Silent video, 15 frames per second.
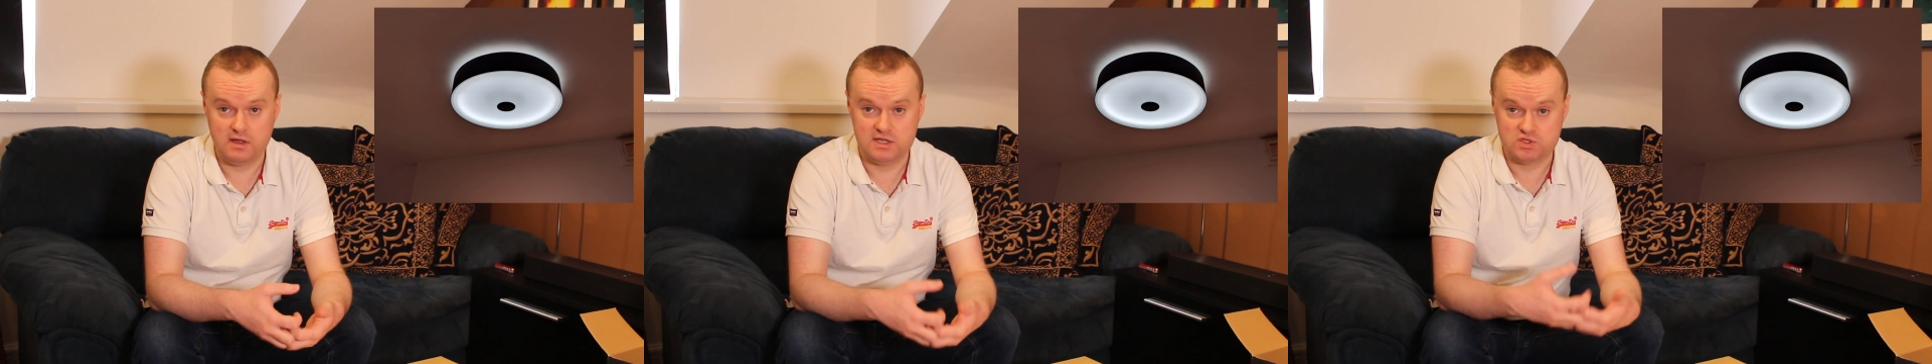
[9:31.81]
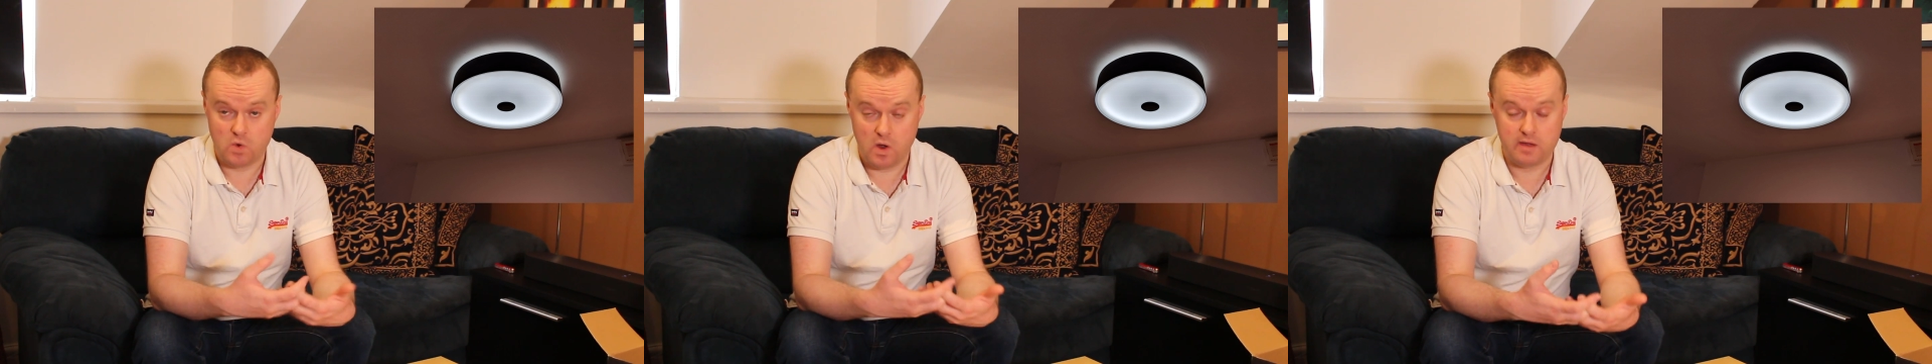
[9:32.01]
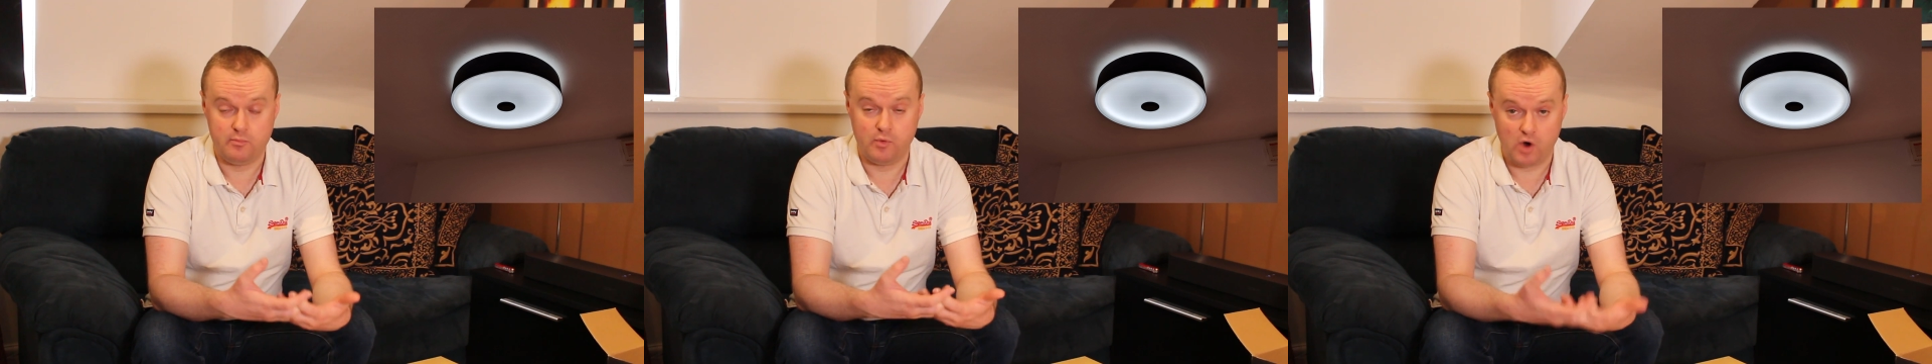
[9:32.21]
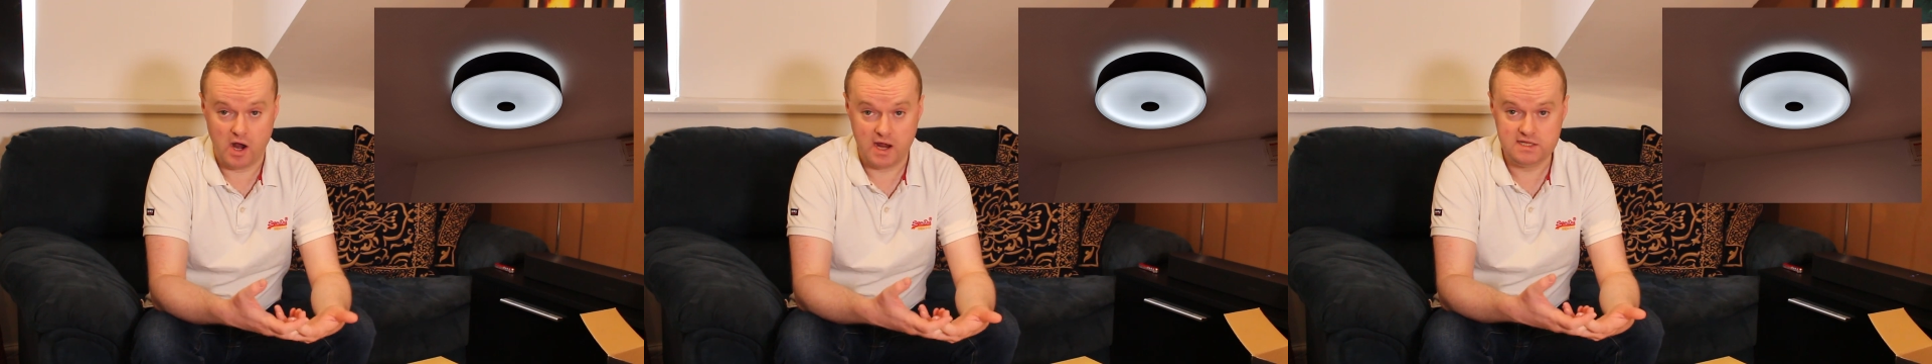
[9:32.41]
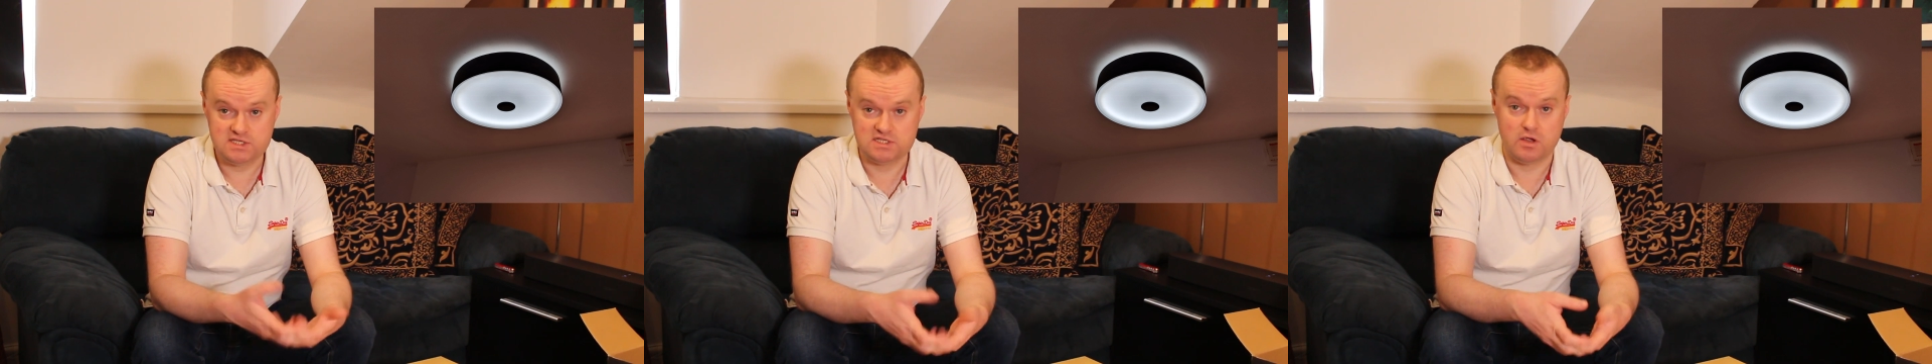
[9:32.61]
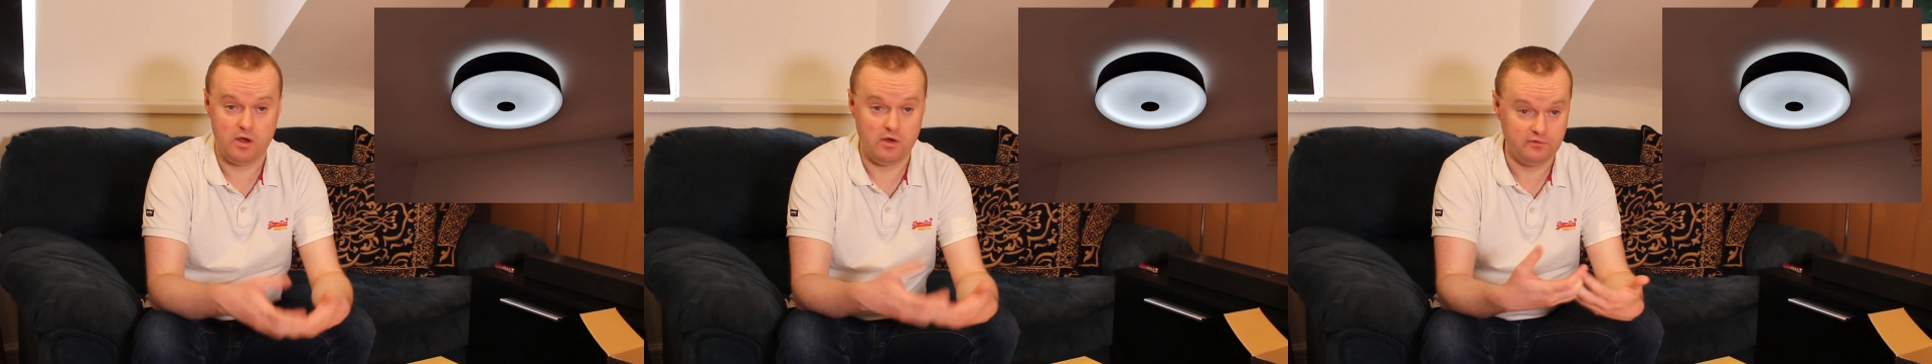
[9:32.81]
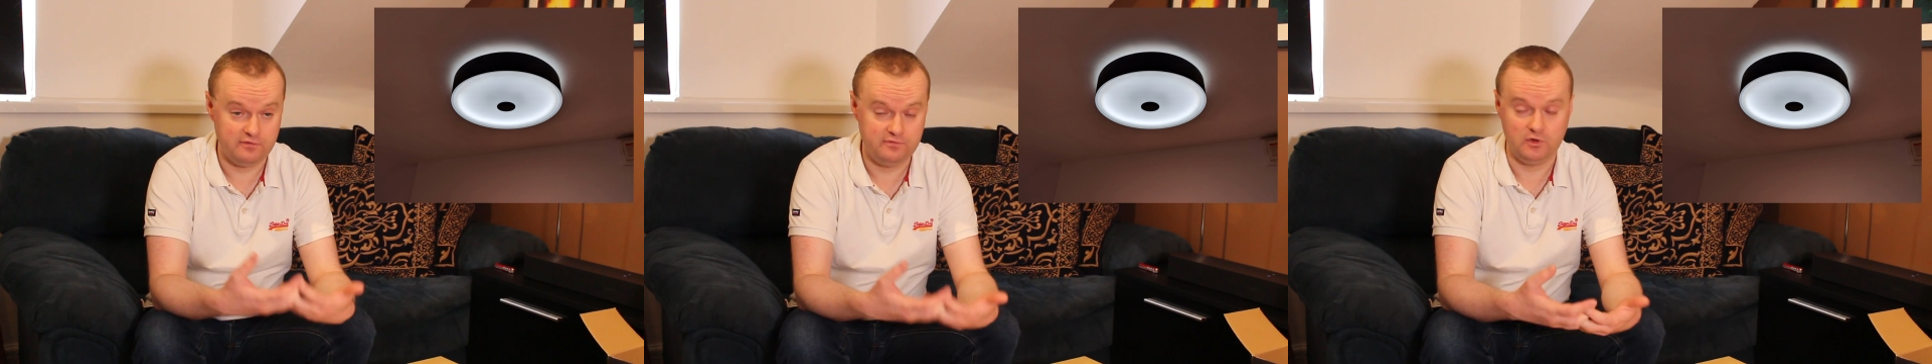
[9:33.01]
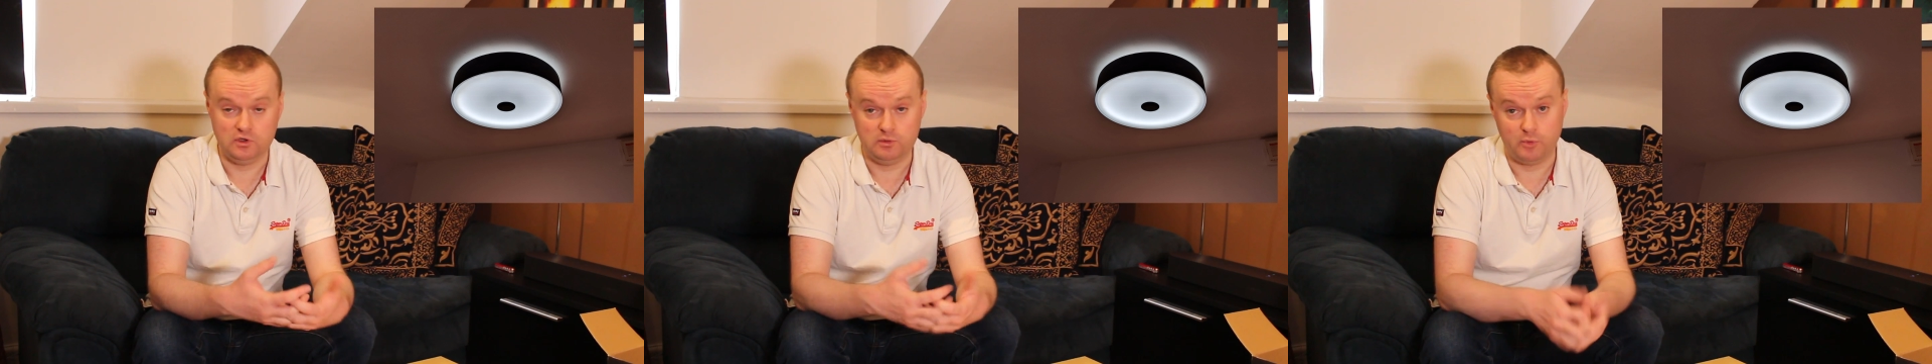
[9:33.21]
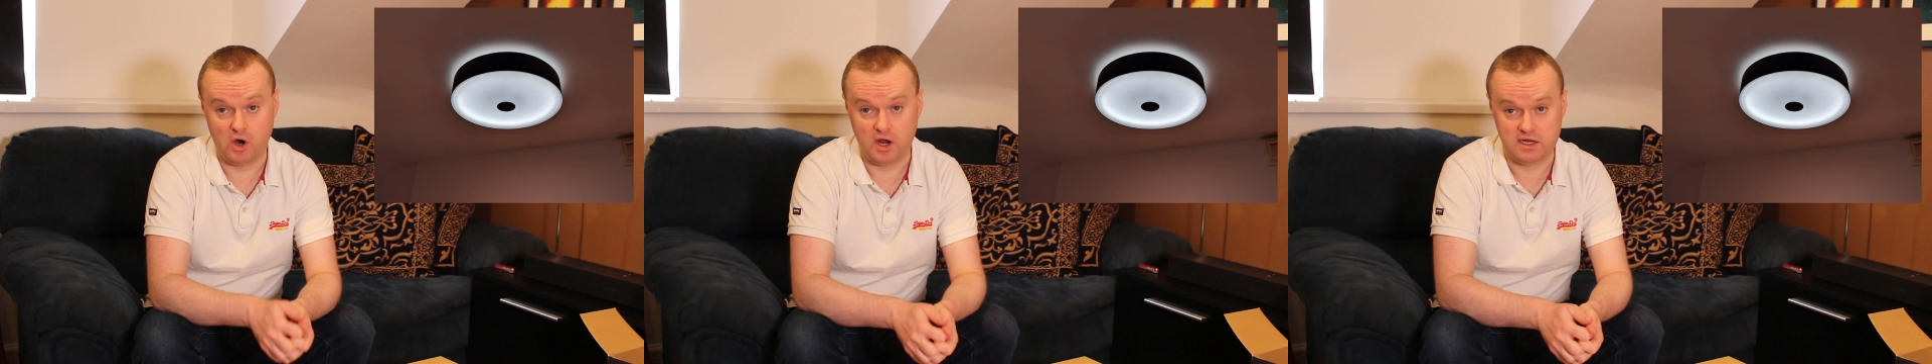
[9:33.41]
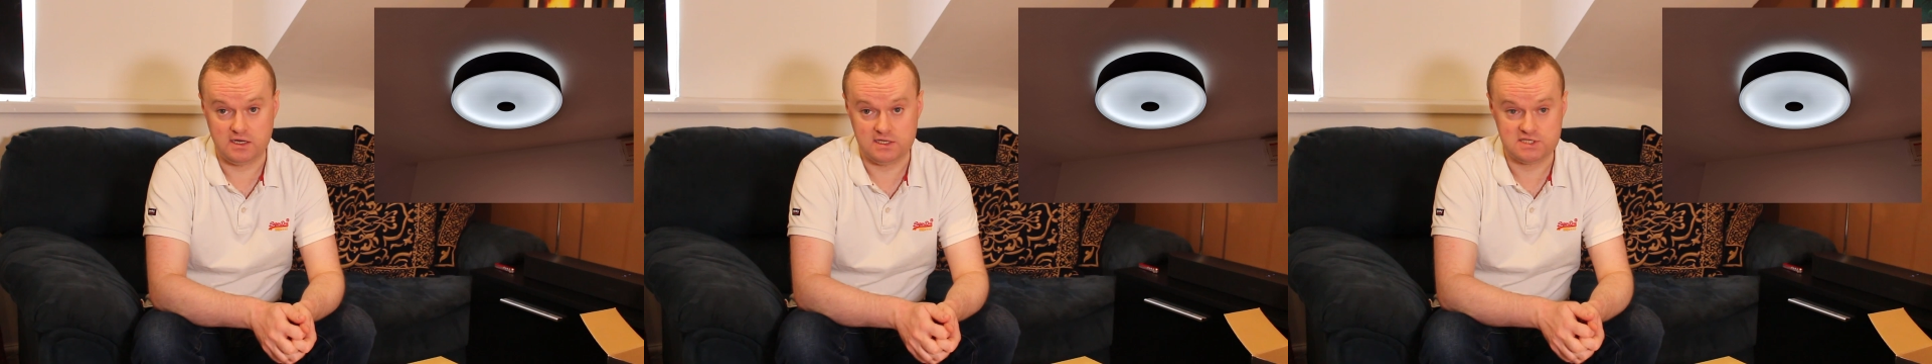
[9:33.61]
it's quite bright, so on full
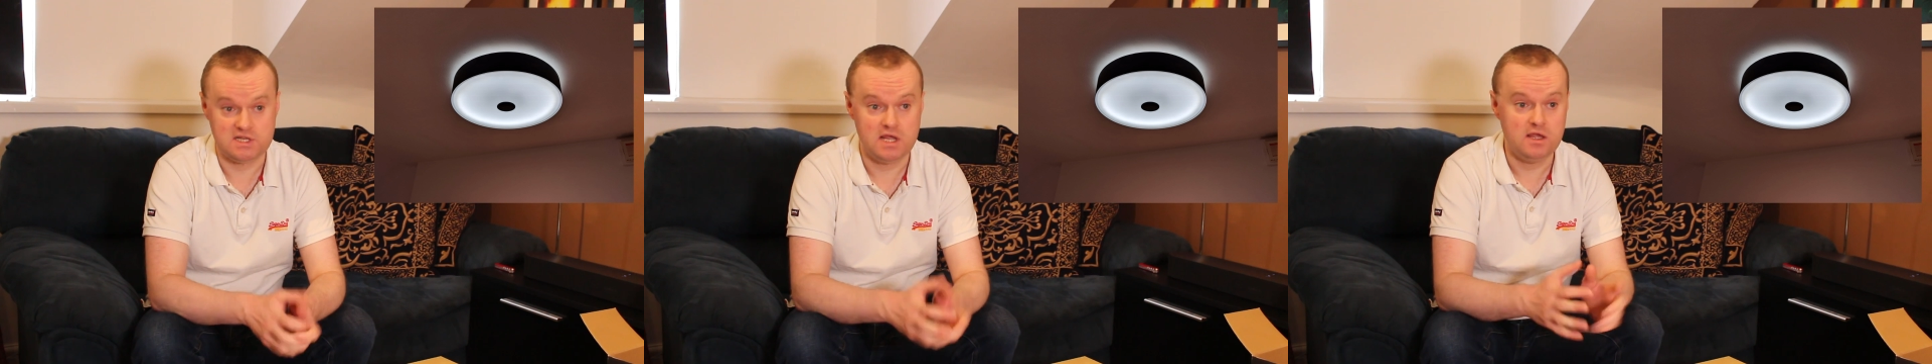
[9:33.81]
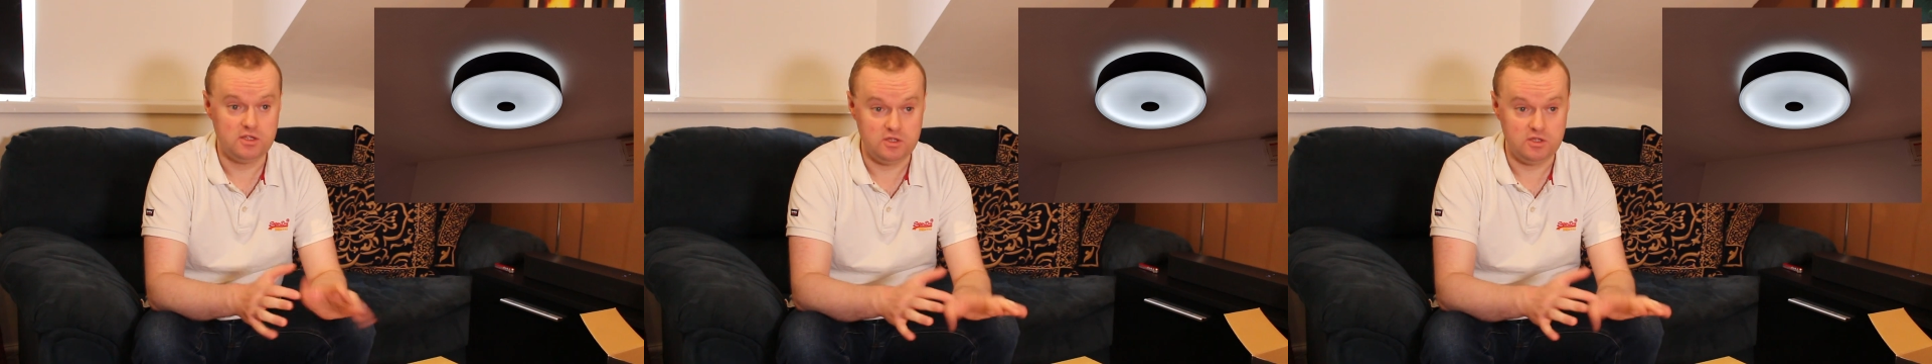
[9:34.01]
brightness